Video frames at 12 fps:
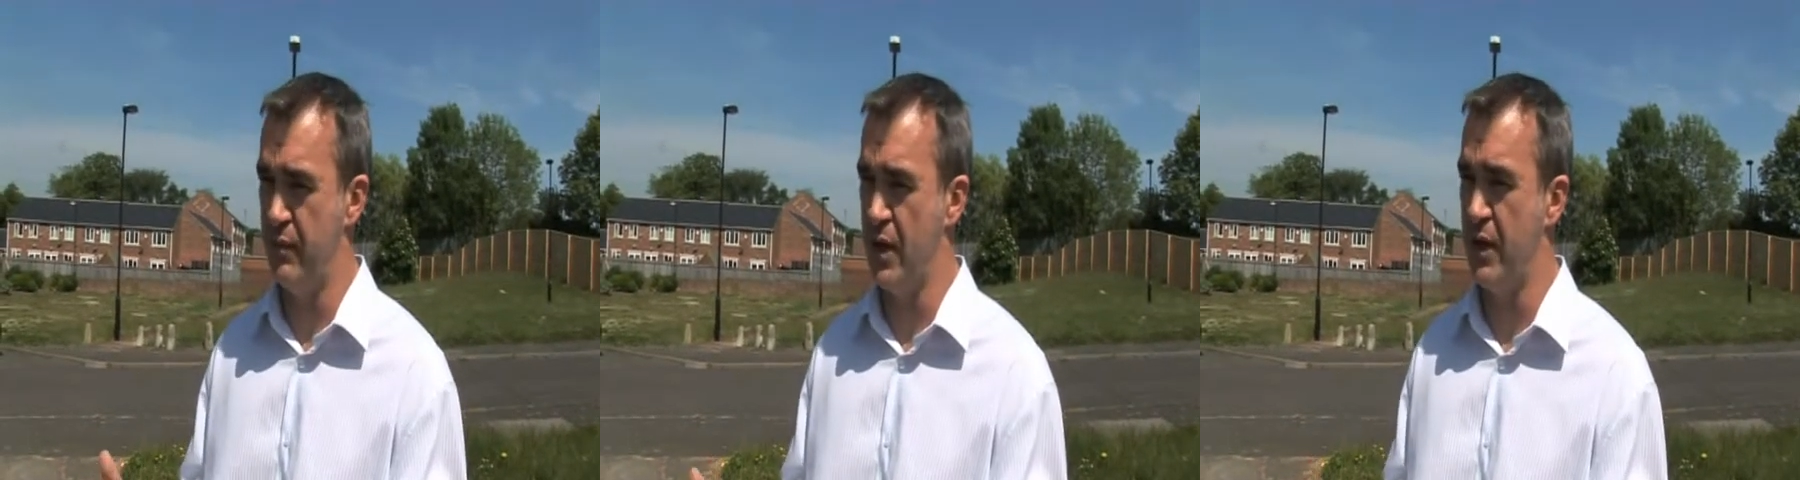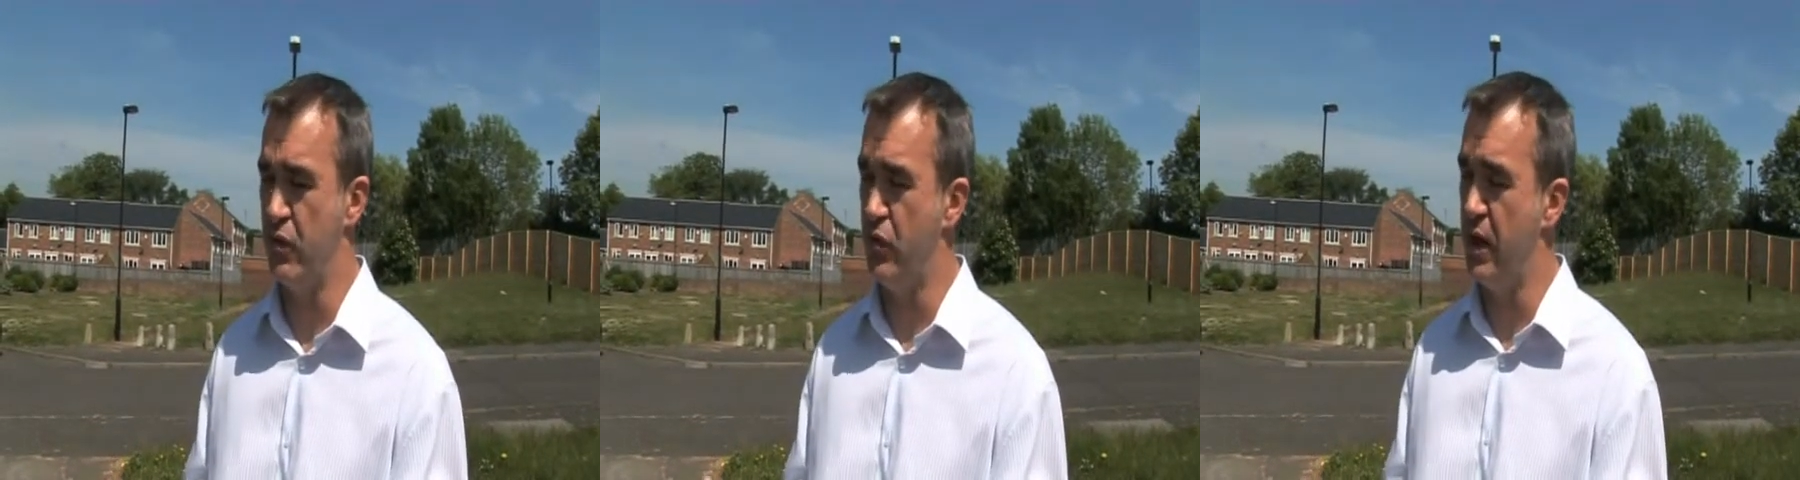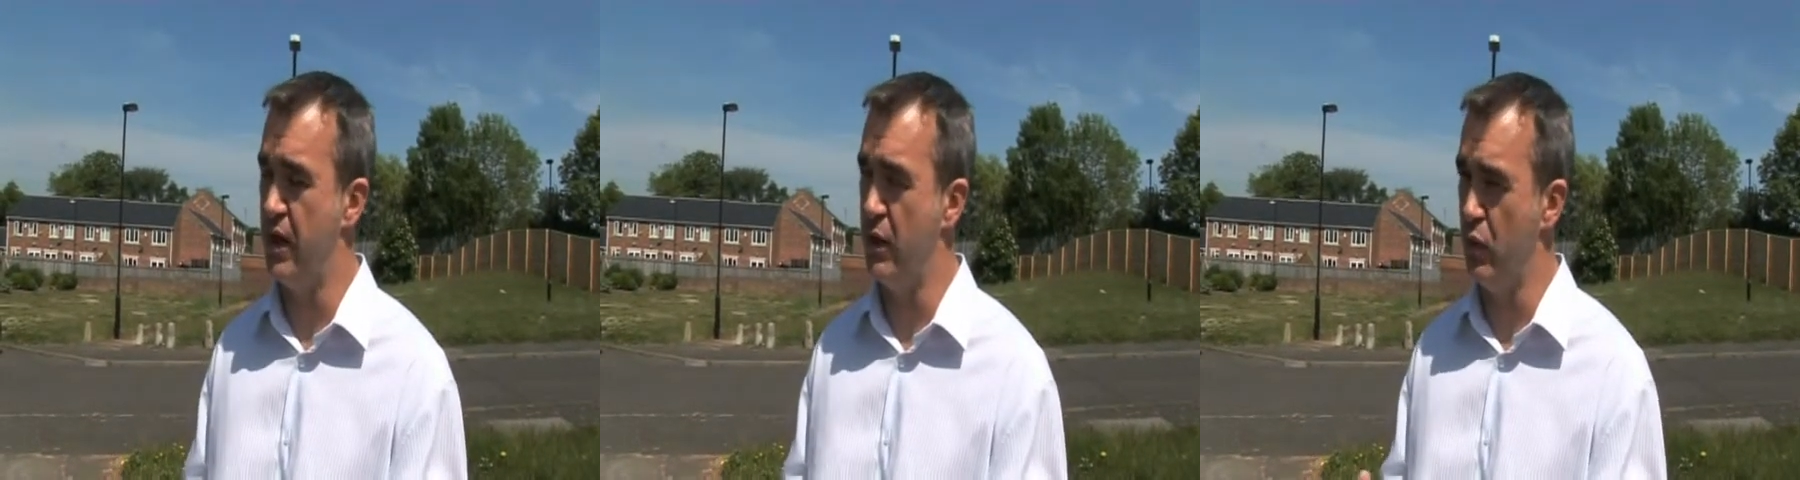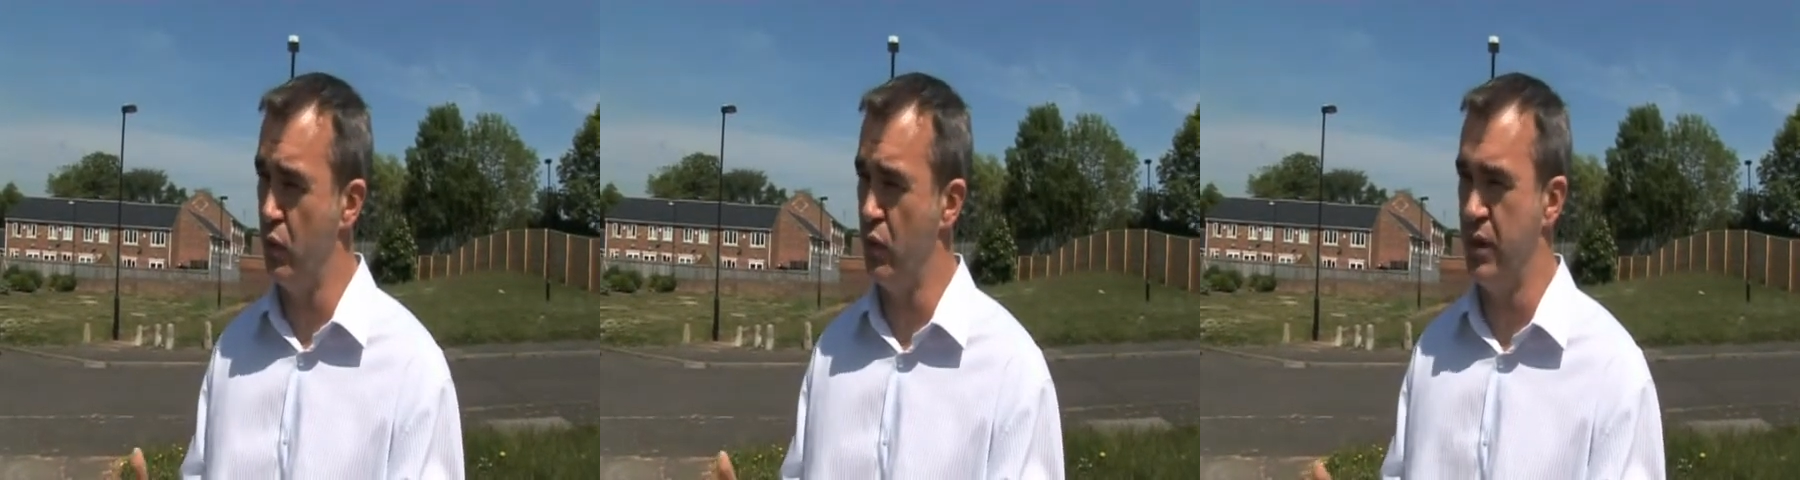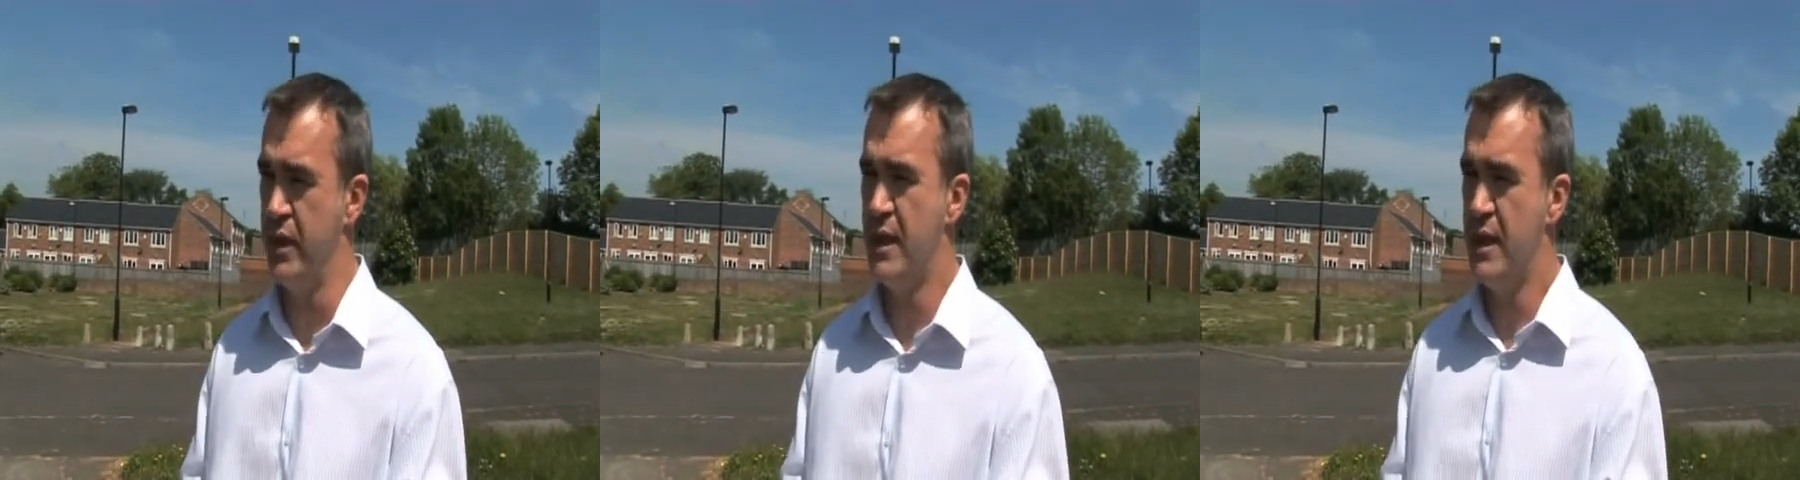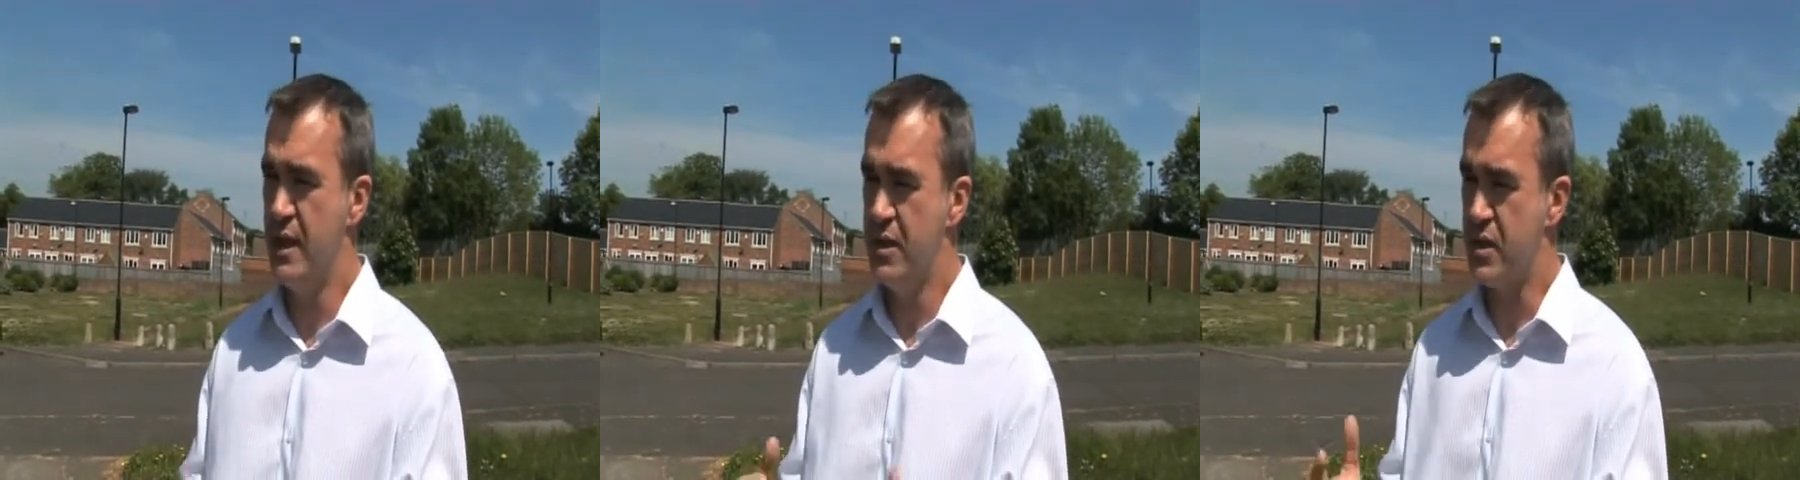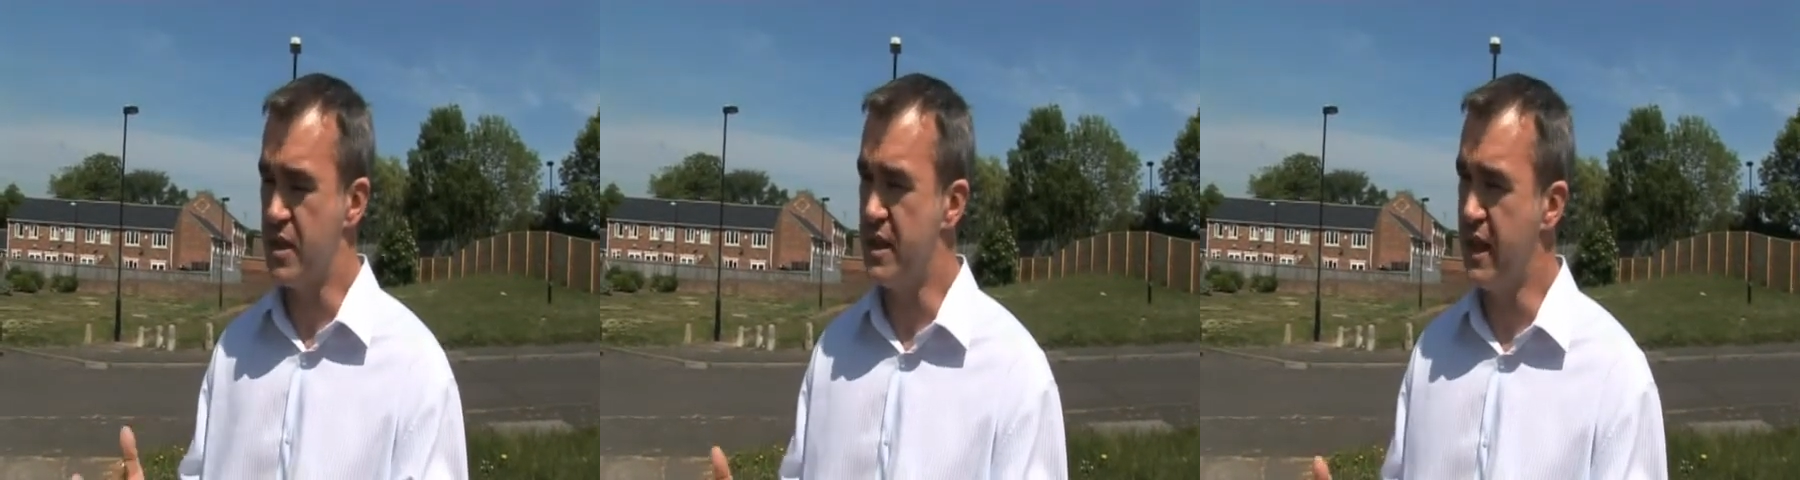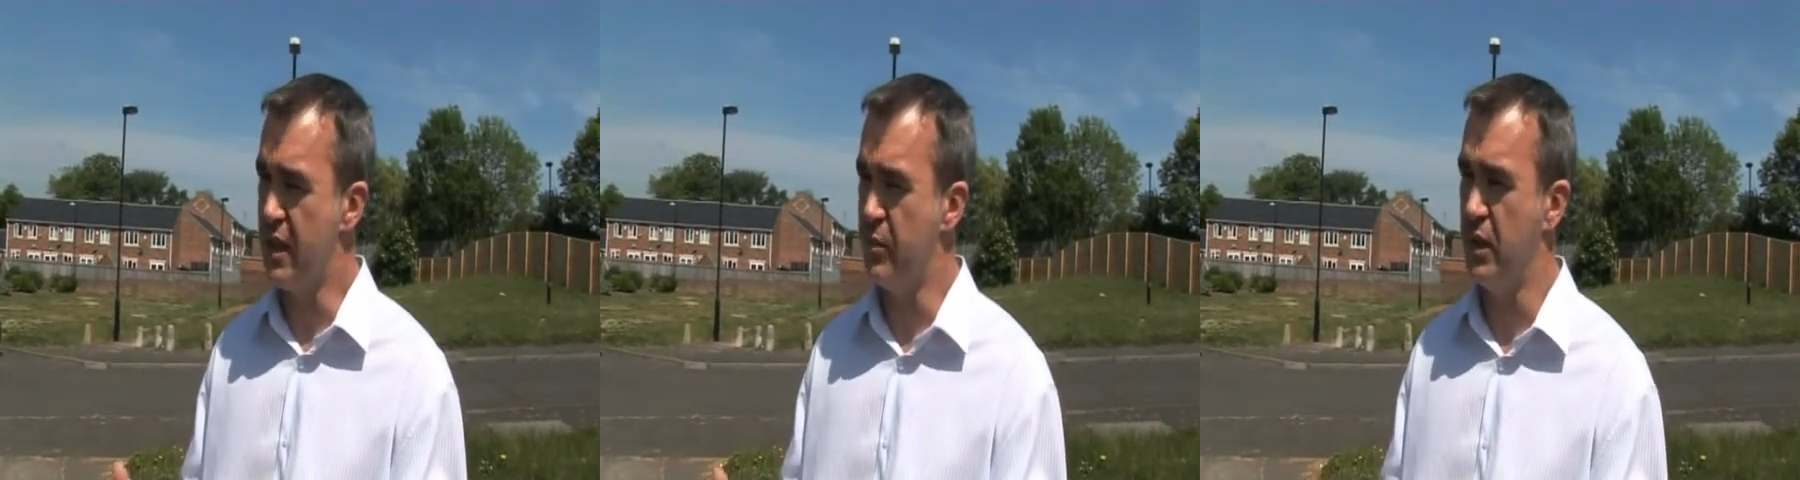and create our own
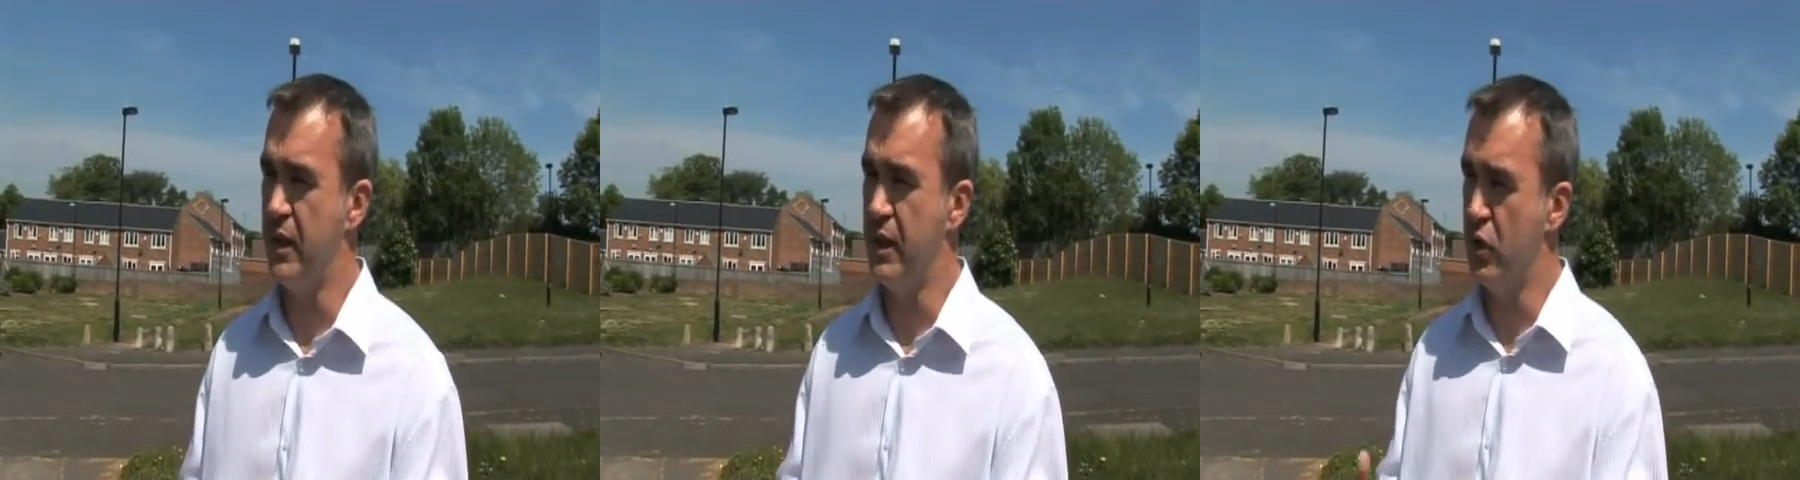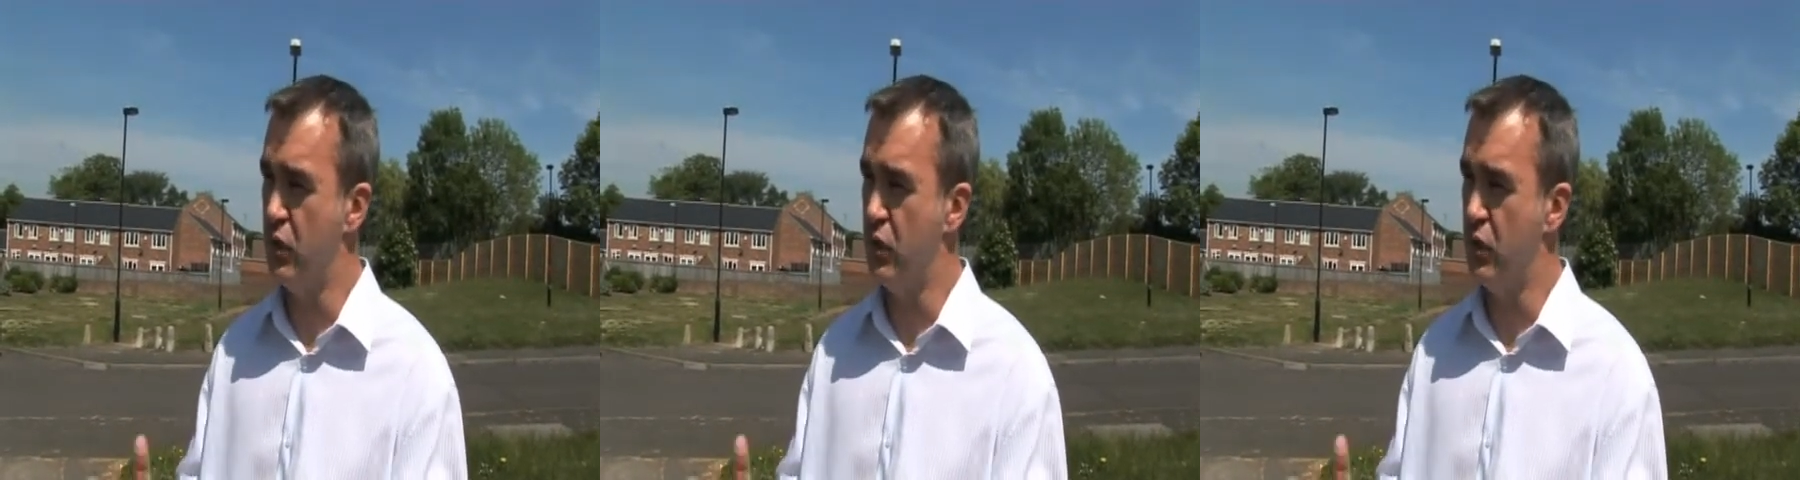sustainable and